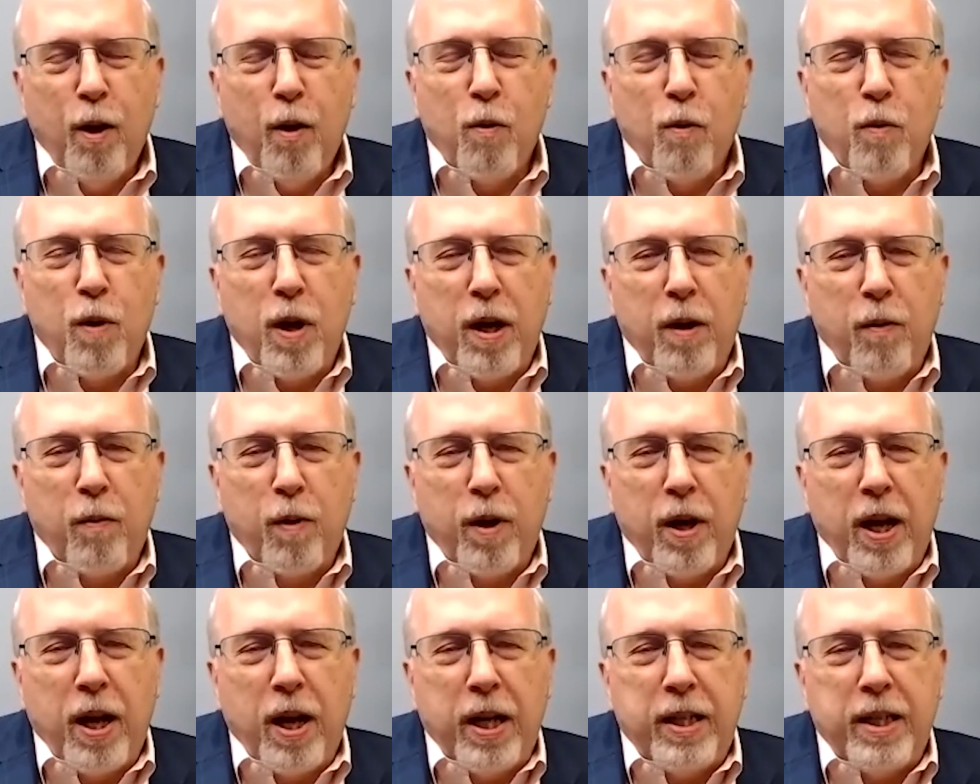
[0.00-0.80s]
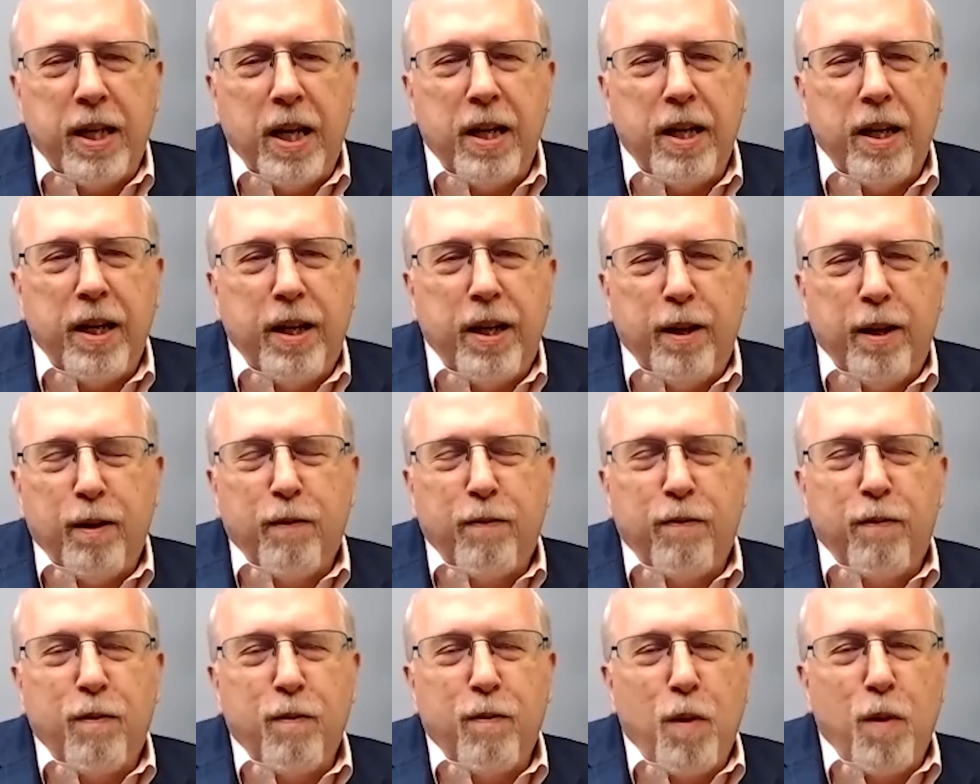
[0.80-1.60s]
What I tend to hear
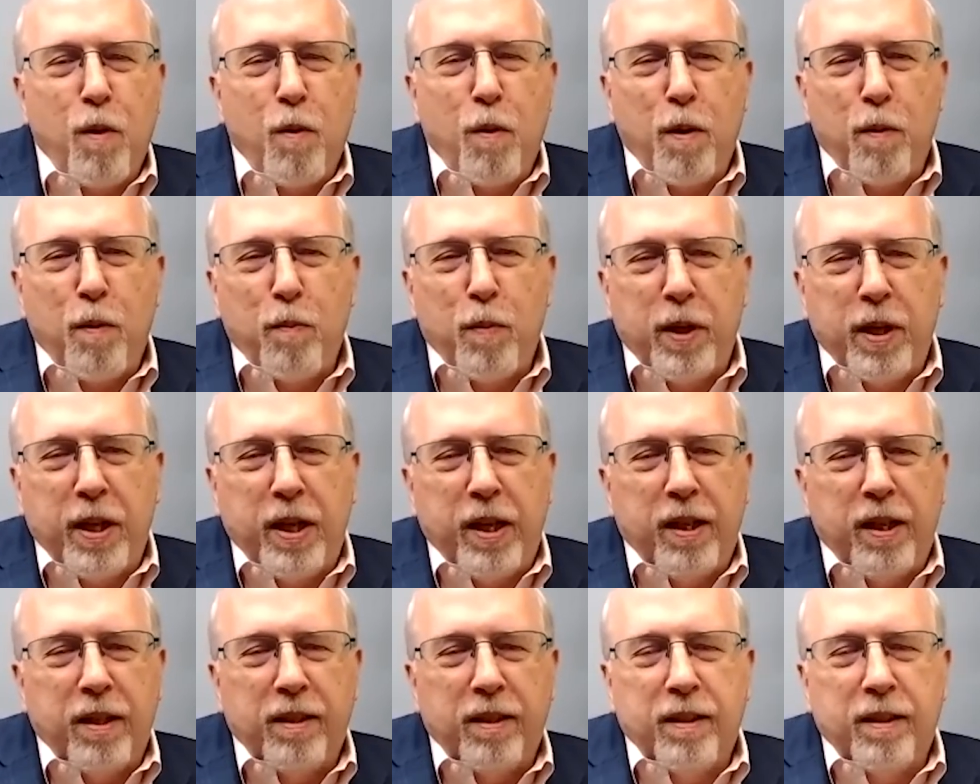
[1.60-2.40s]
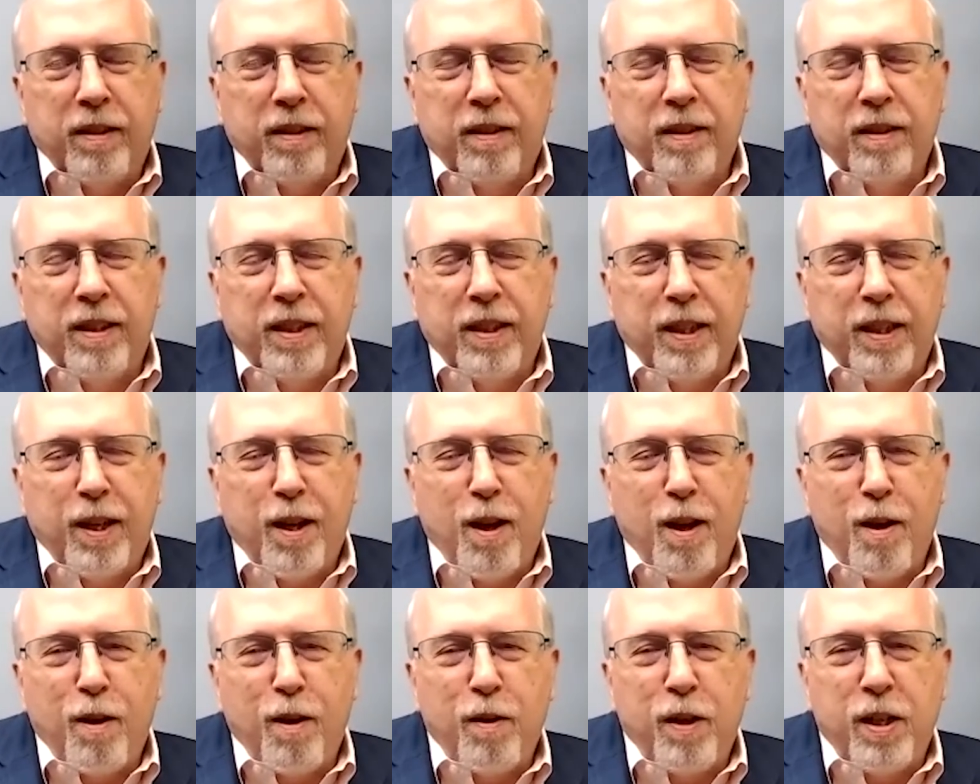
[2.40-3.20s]
from OMB and
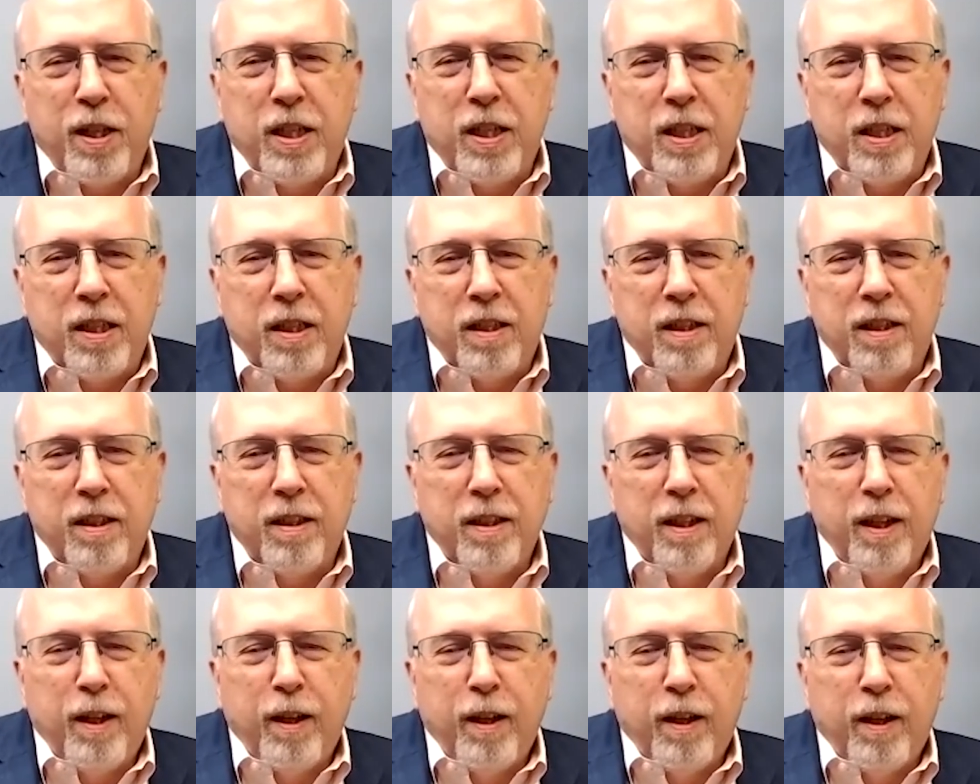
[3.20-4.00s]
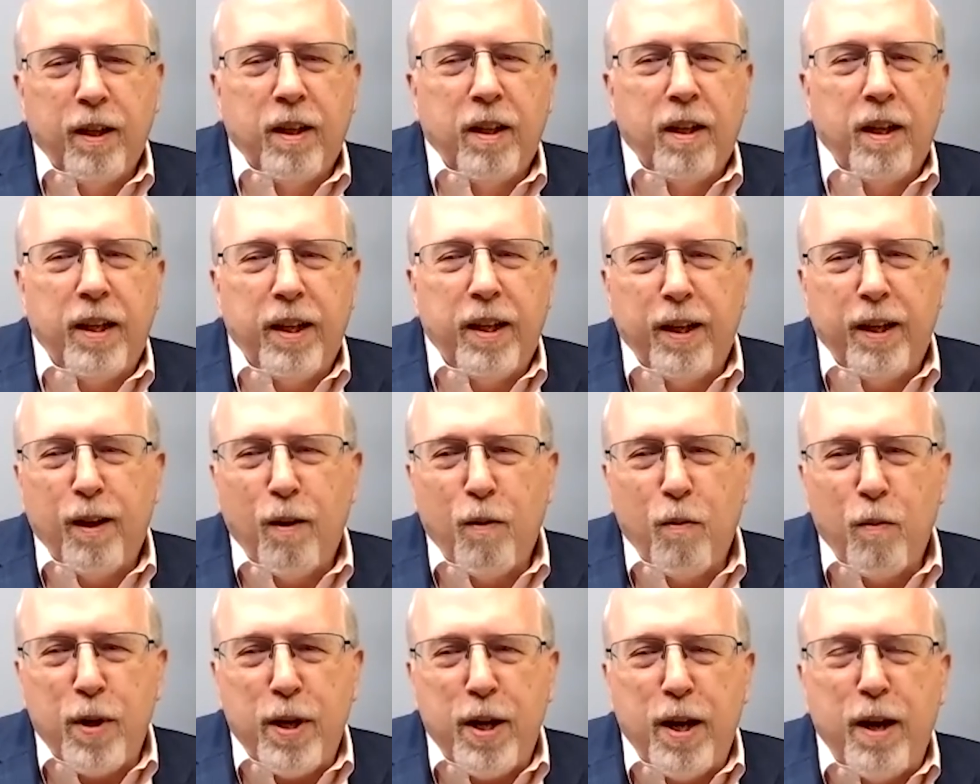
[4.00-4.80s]
Congress is,
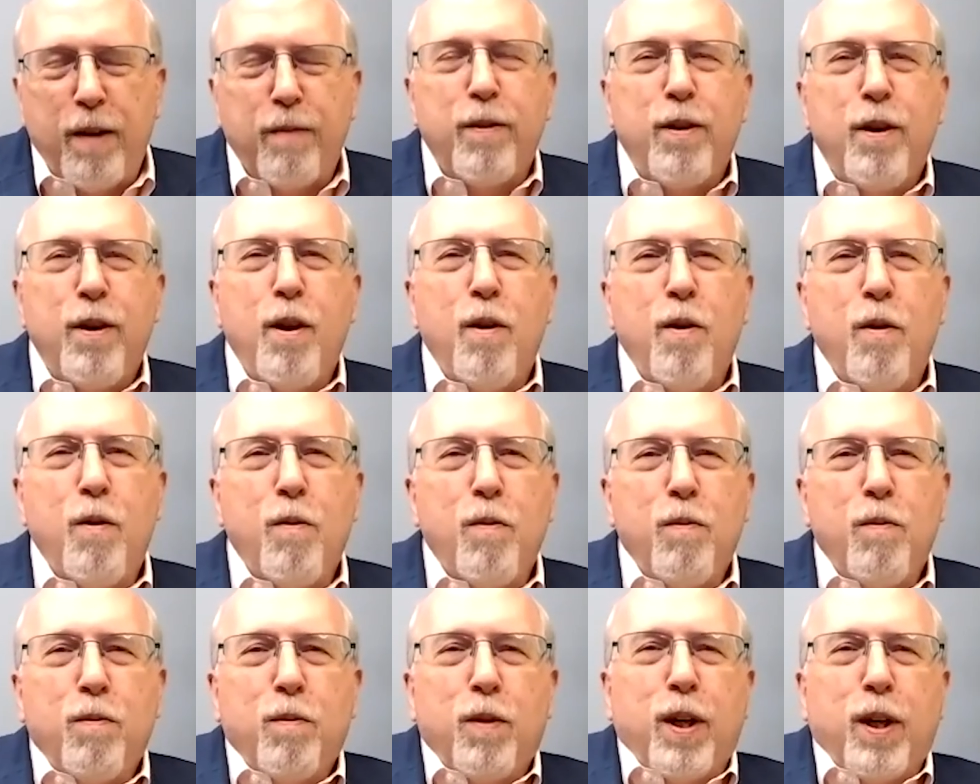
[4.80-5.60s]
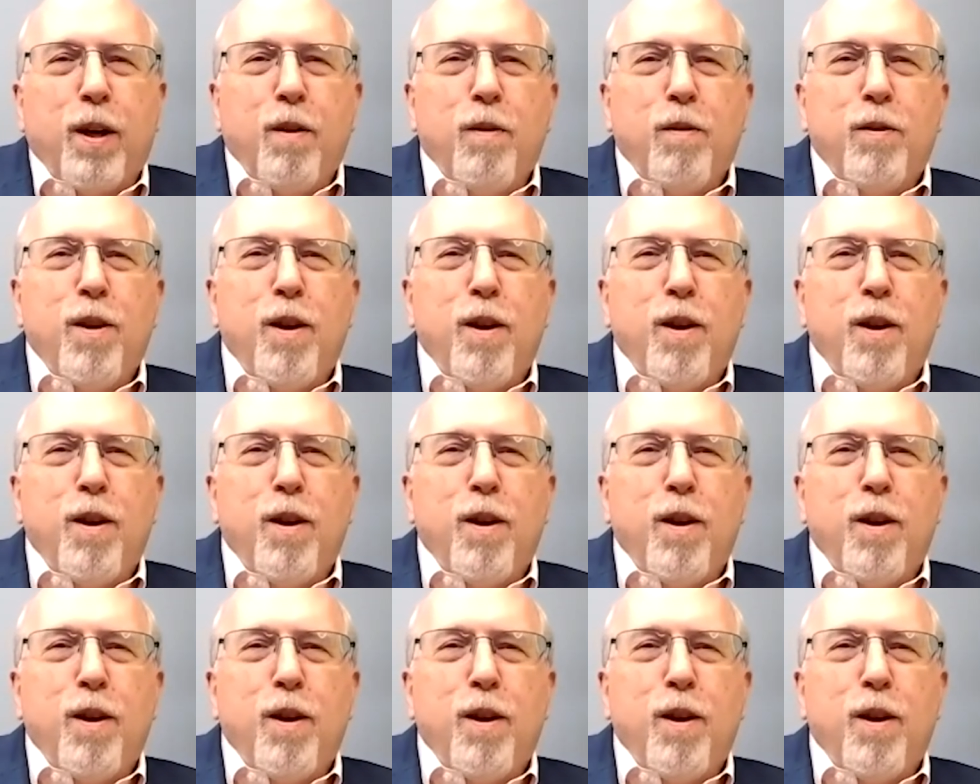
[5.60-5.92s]
we never know what goes